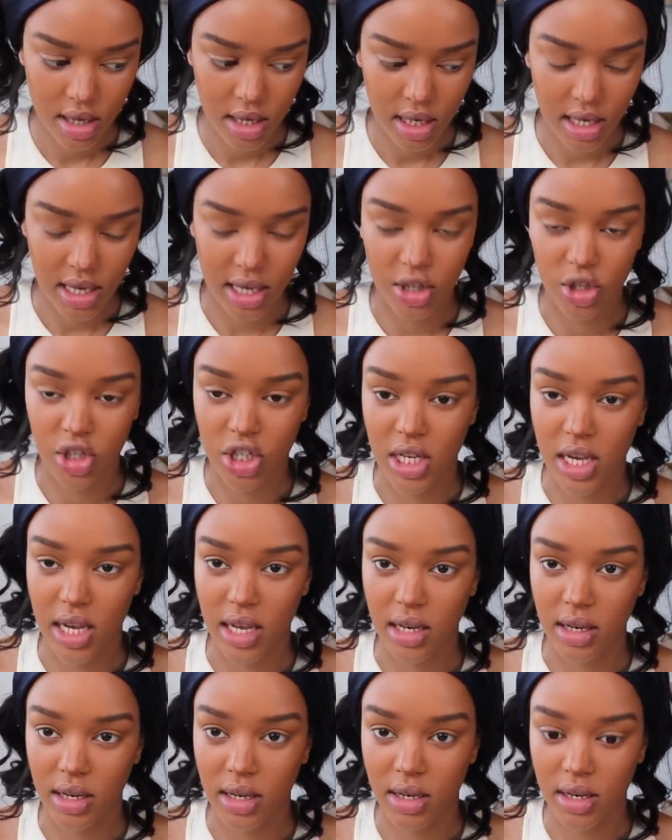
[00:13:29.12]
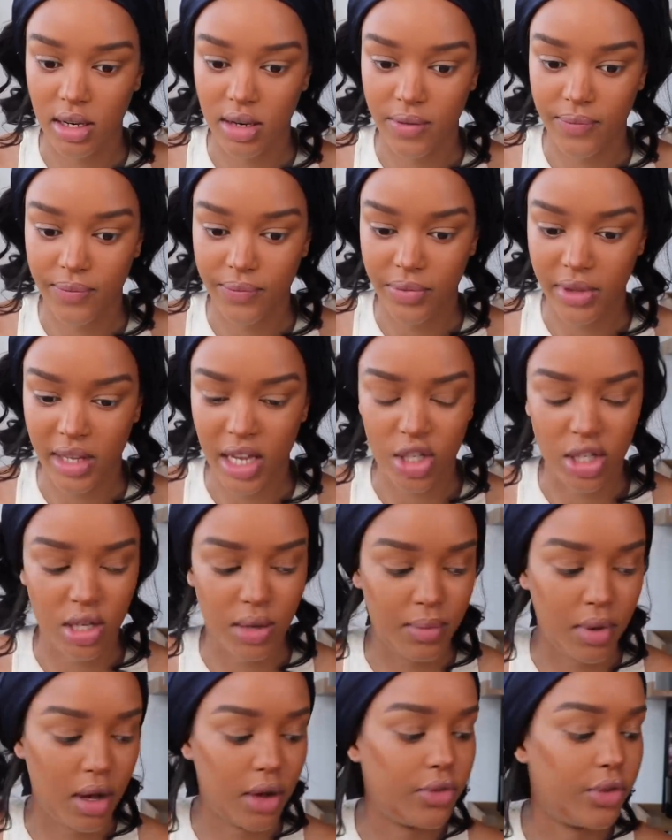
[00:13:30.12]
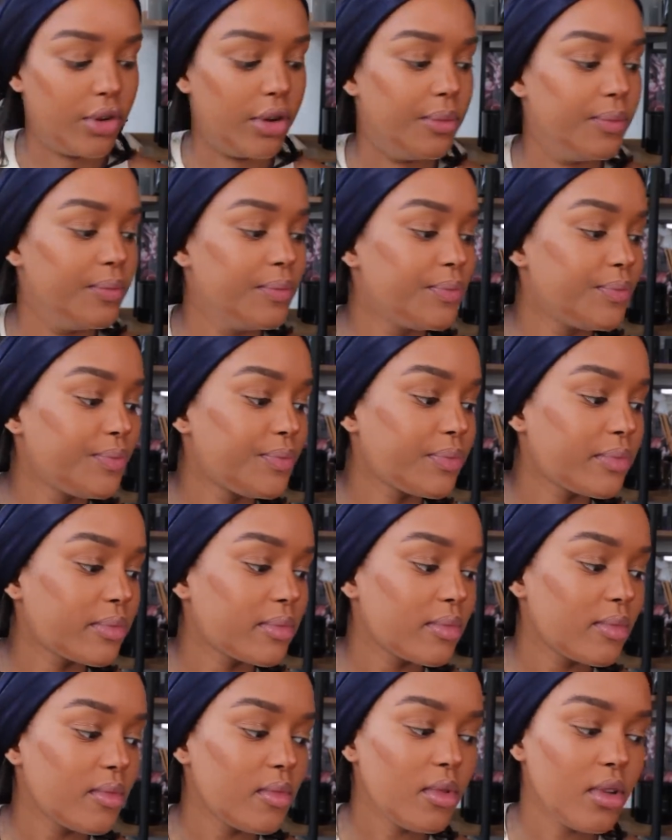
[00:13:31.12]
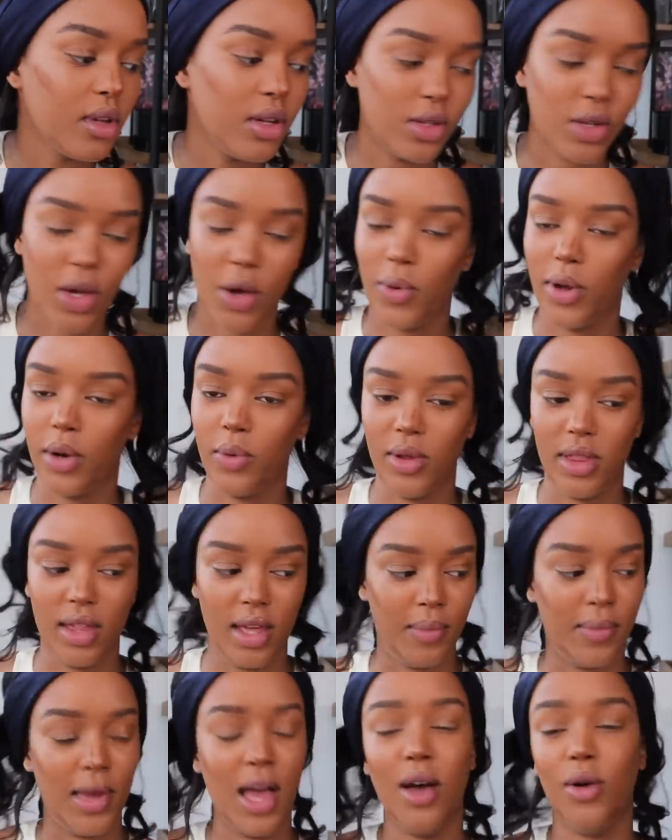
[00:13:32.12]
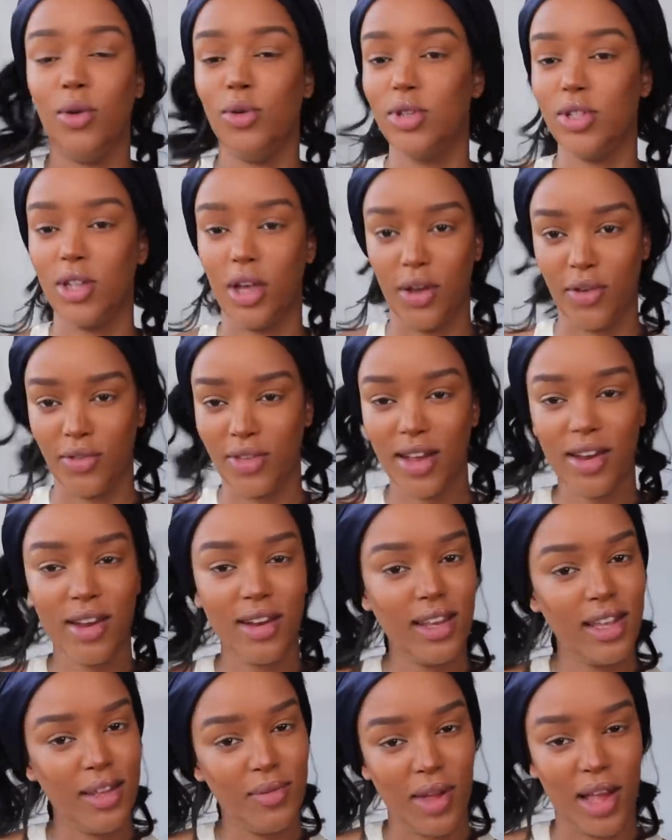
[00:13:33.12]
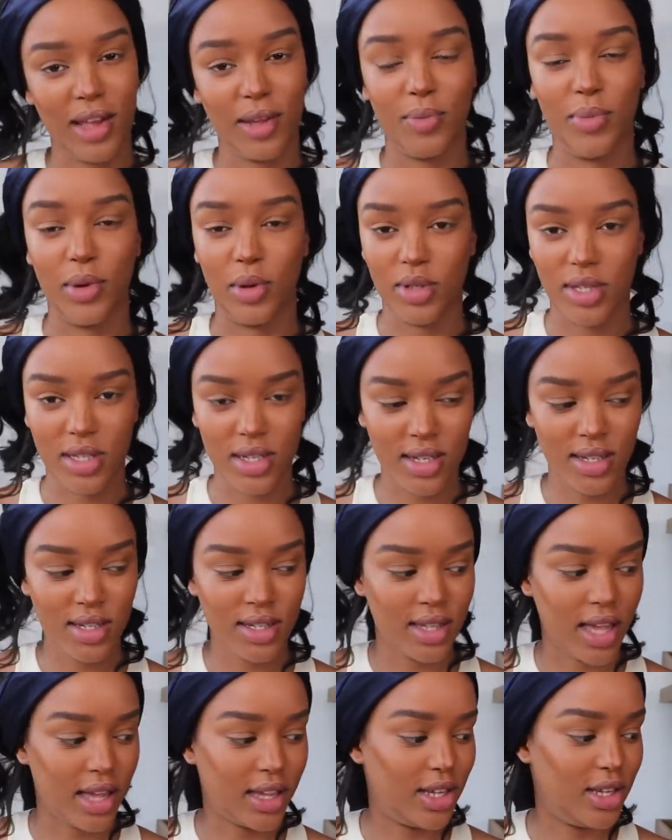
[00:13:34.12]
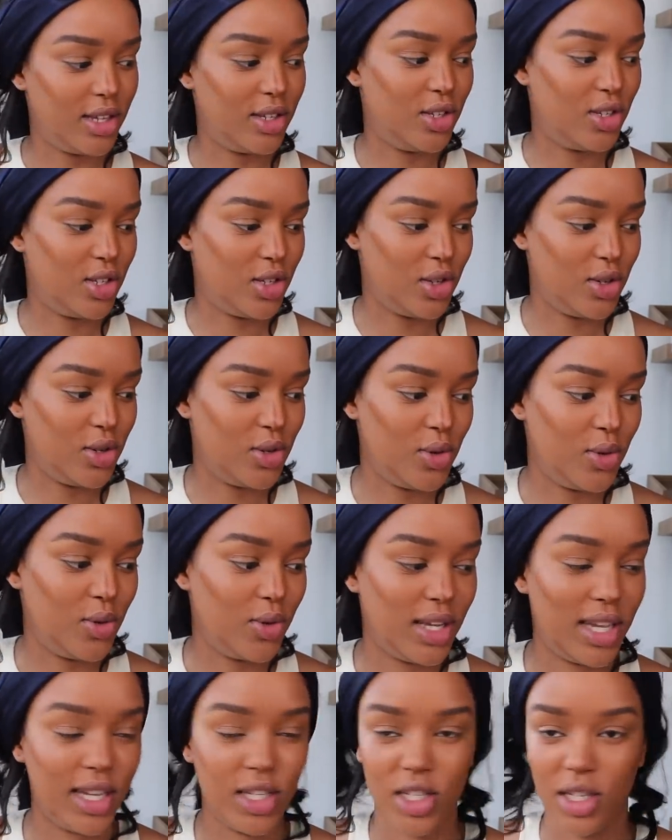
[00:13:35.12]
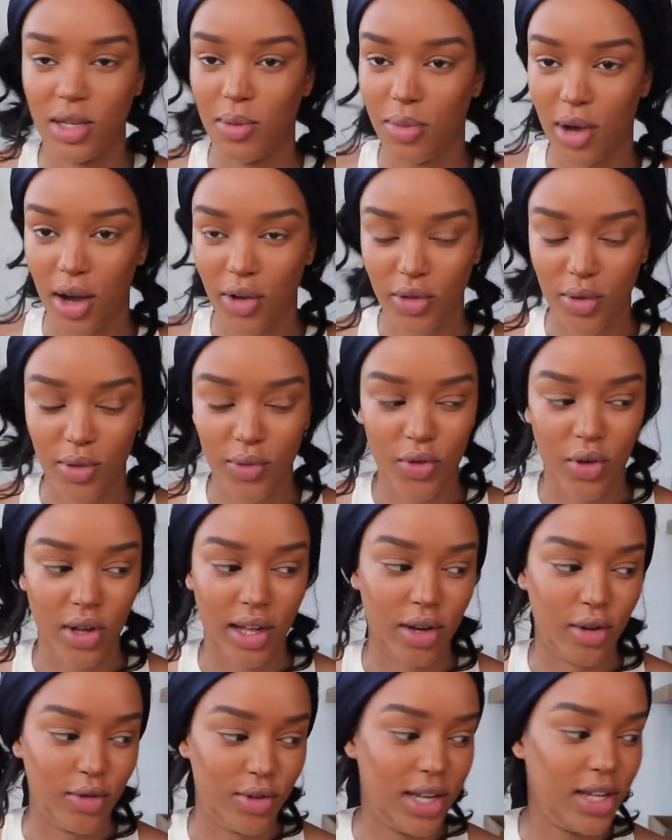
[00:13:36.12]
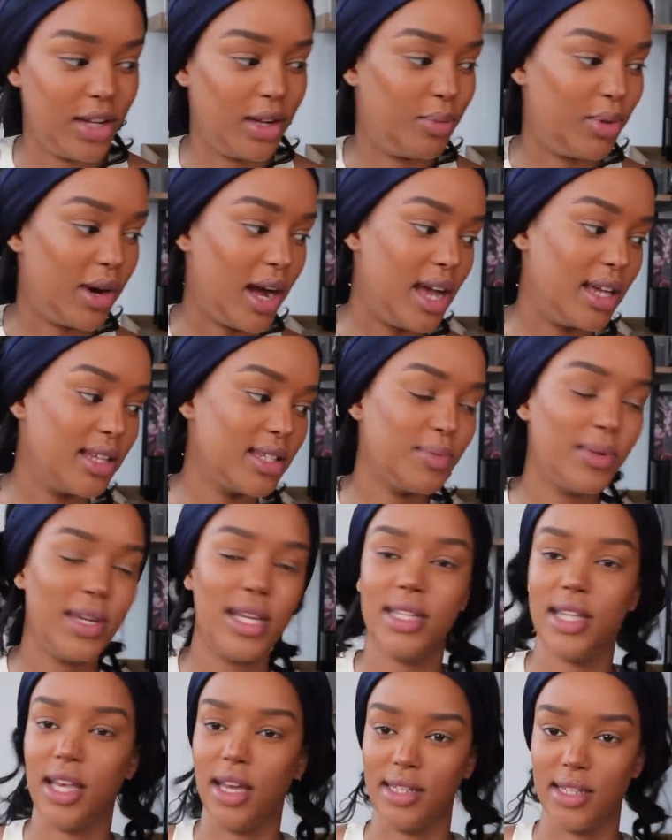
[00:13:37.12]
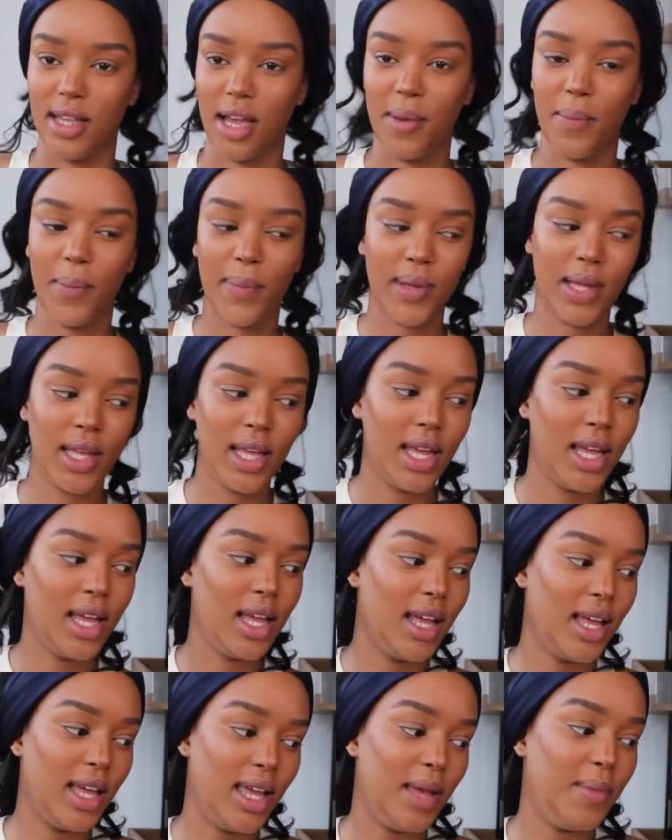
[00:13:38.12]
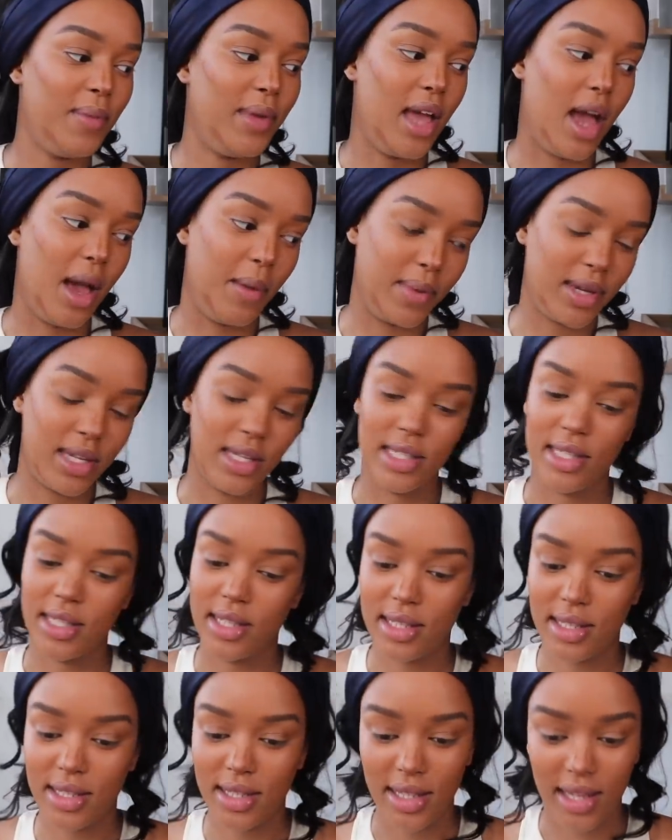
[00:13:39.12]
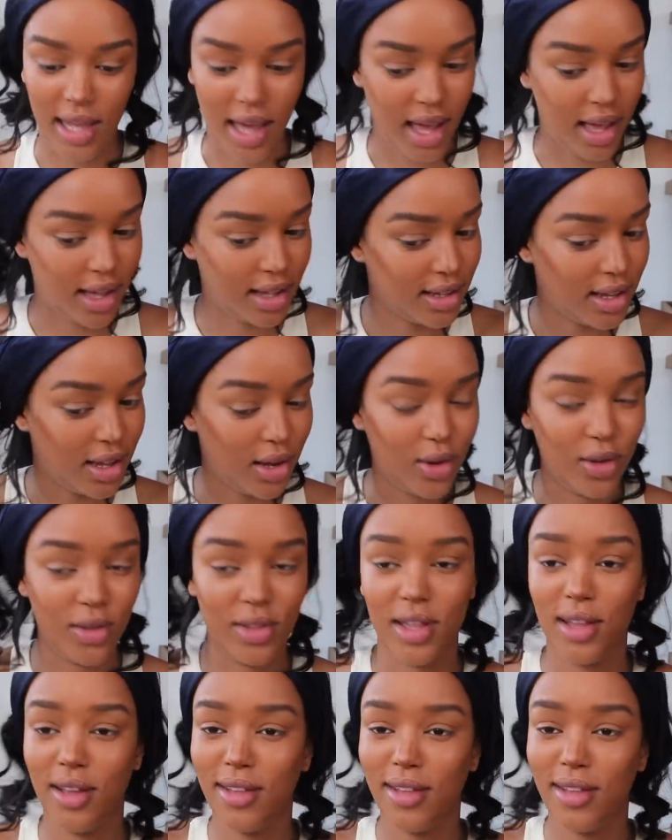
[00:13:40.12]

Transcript: kitchen kitchen and bathroom so I went with him. Also, if there are any like builders that can do kitchen and bathroom for like a really good price, please hit us up. Hit me up because yeah, a lot of